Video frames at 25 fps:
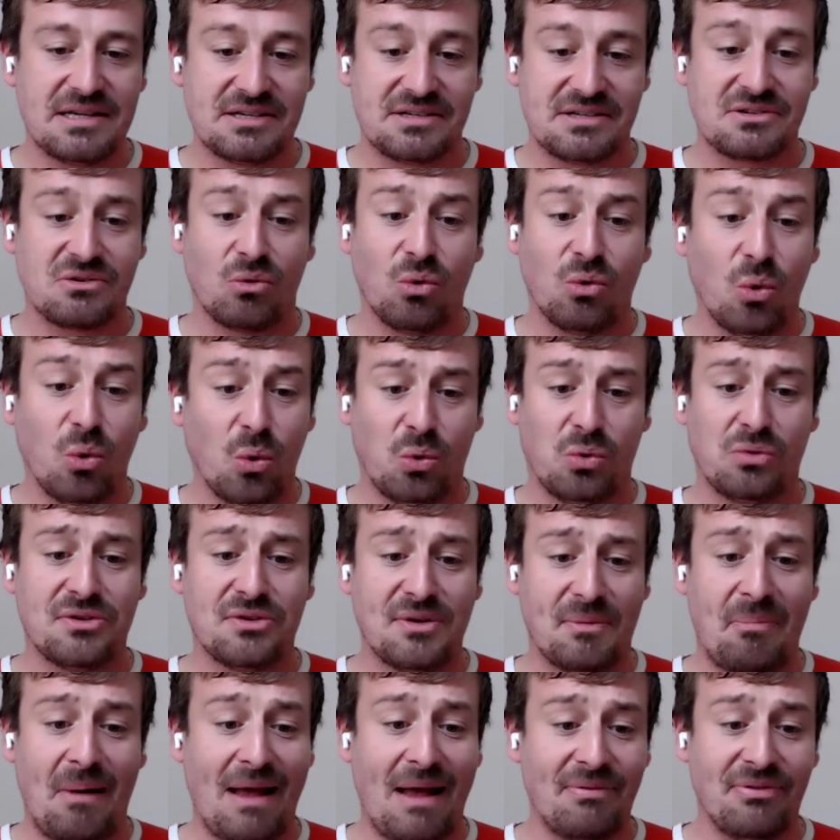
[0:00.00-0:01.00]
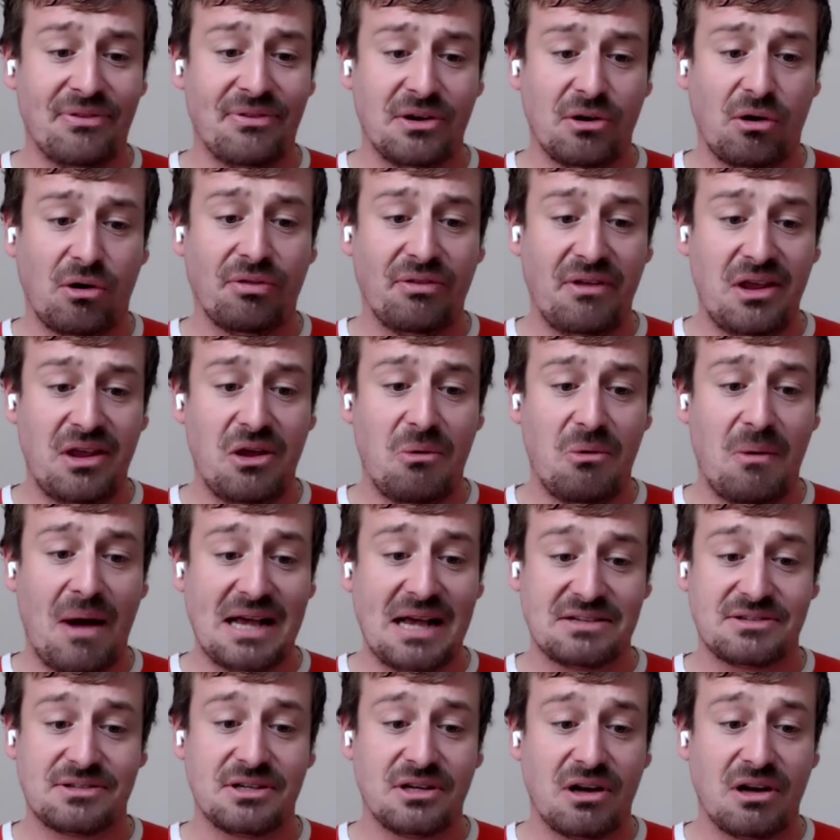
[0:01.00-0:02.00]
This is all dependent on the
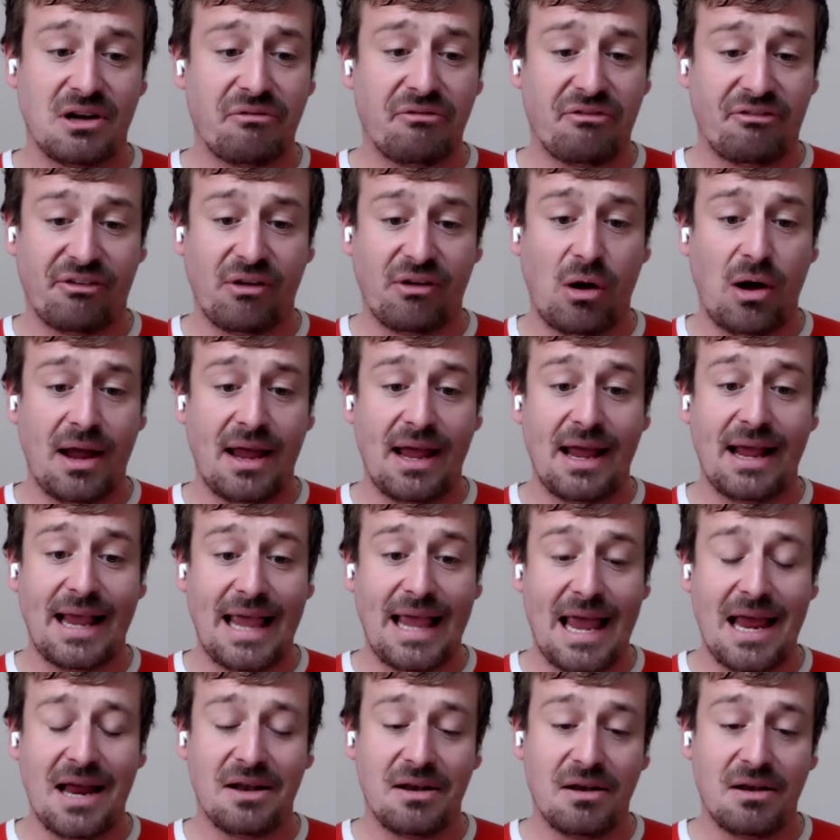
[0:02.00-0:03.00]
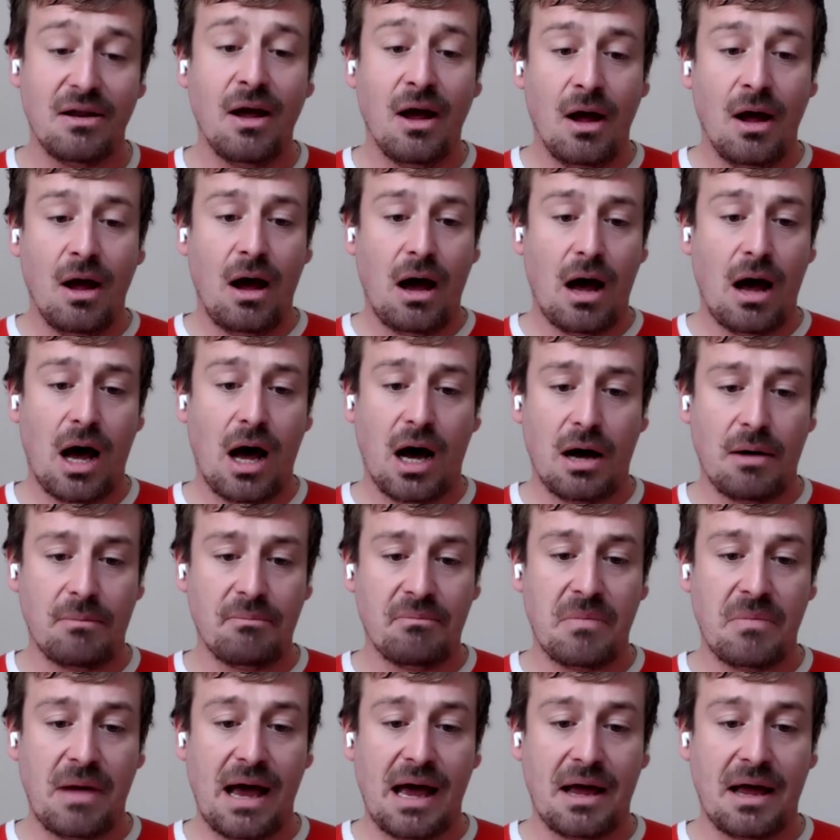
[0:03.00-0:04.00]
US, flying in,
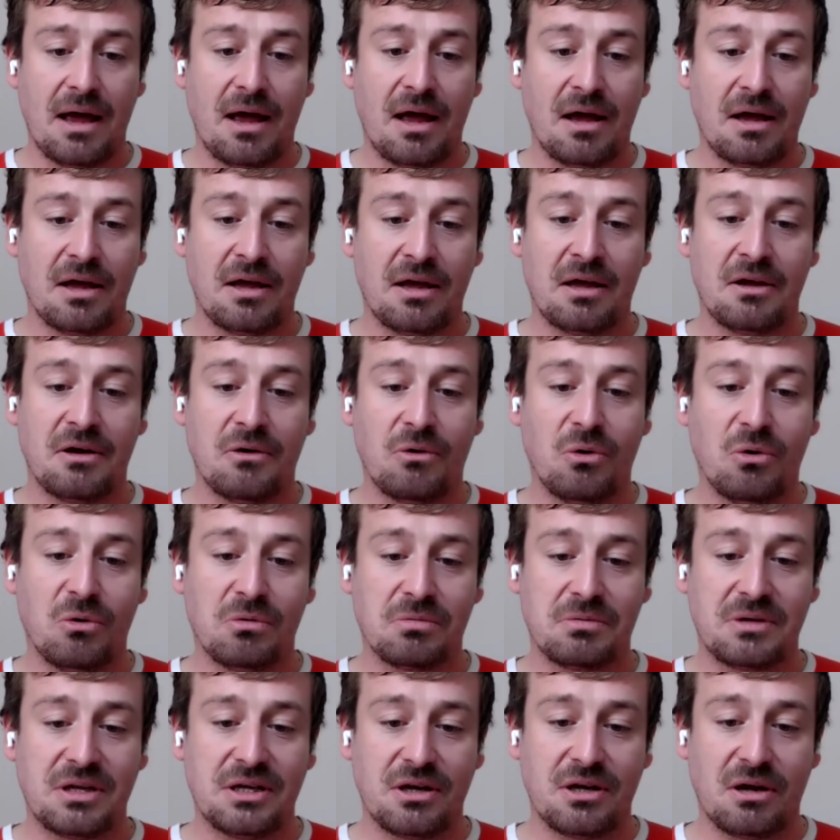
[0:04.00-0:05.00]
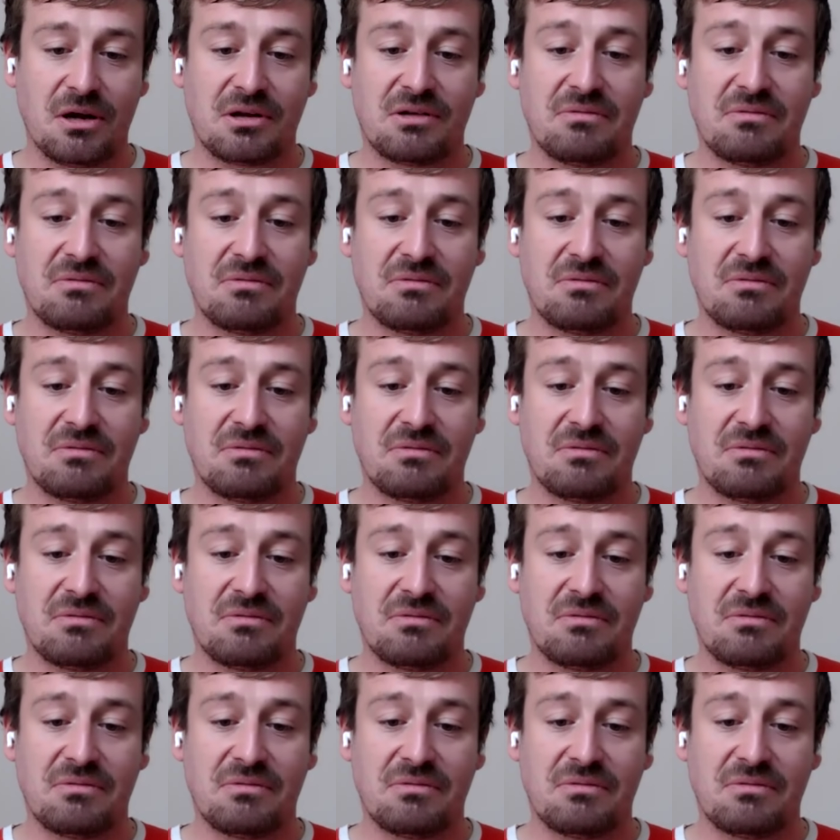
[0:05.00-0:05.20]
or